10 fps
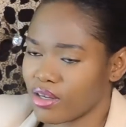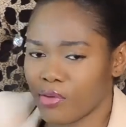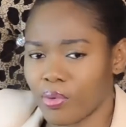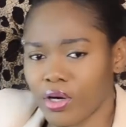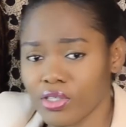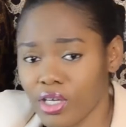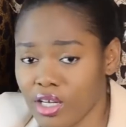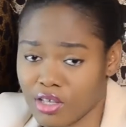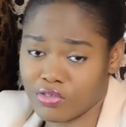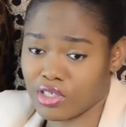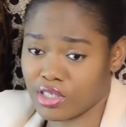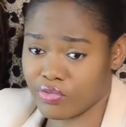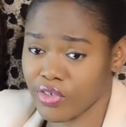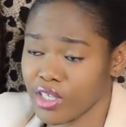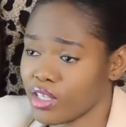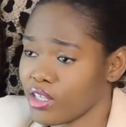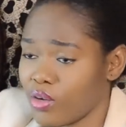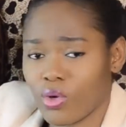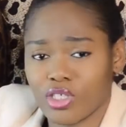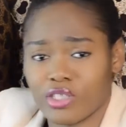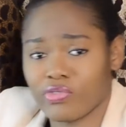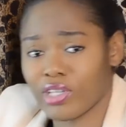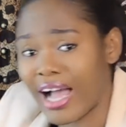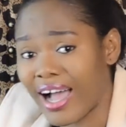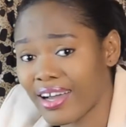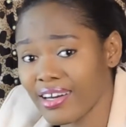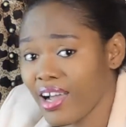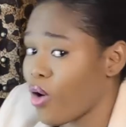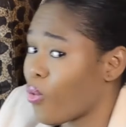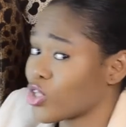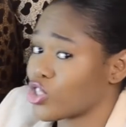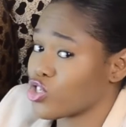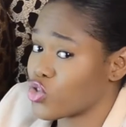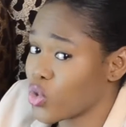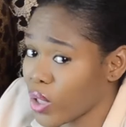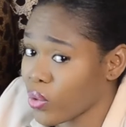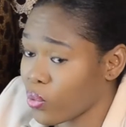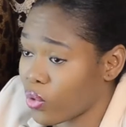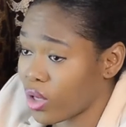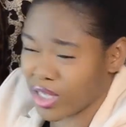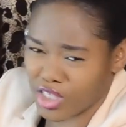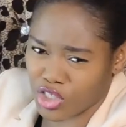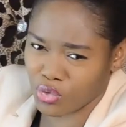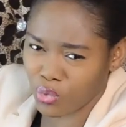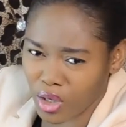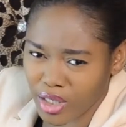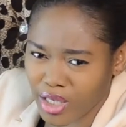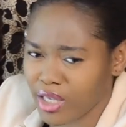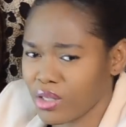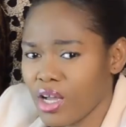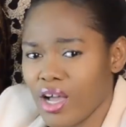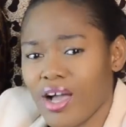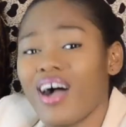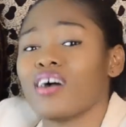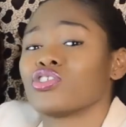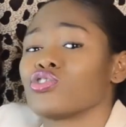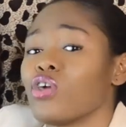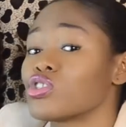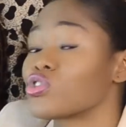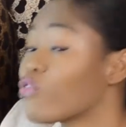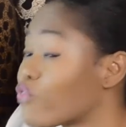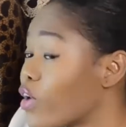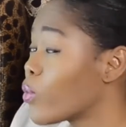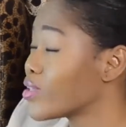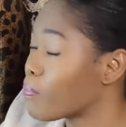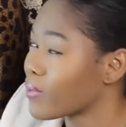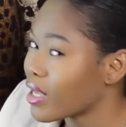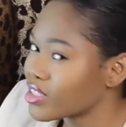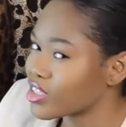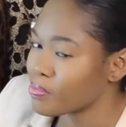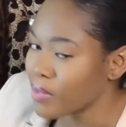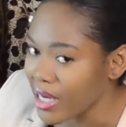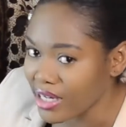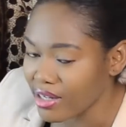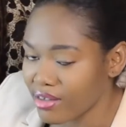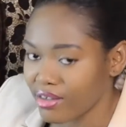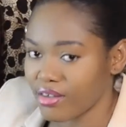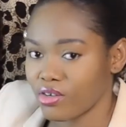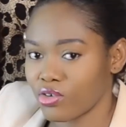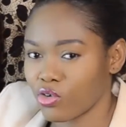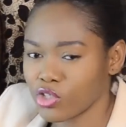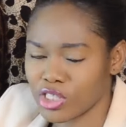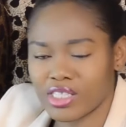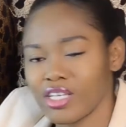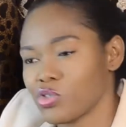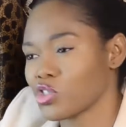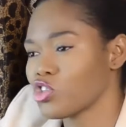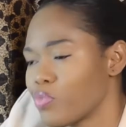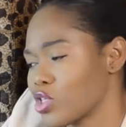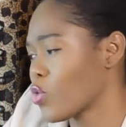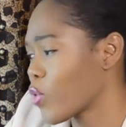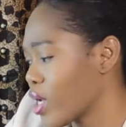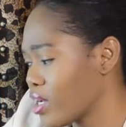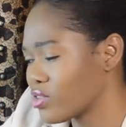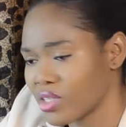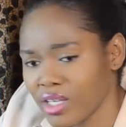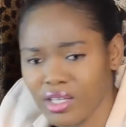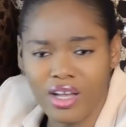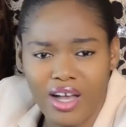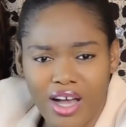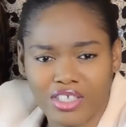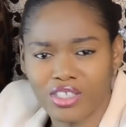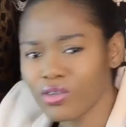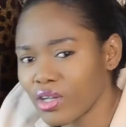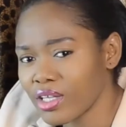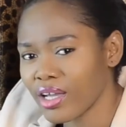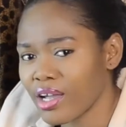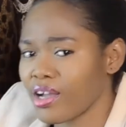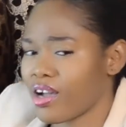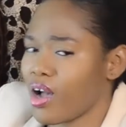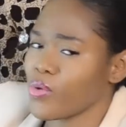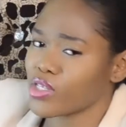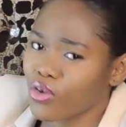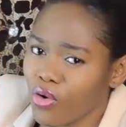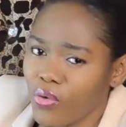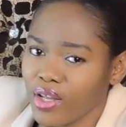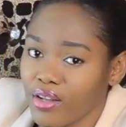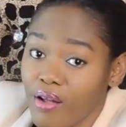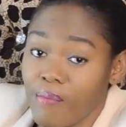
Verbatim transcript: about her if she's feeling what she even had what she's doing work she's working how she gone so far with the plan she made or she said she was going to be somewhere here today has she gone there how is it going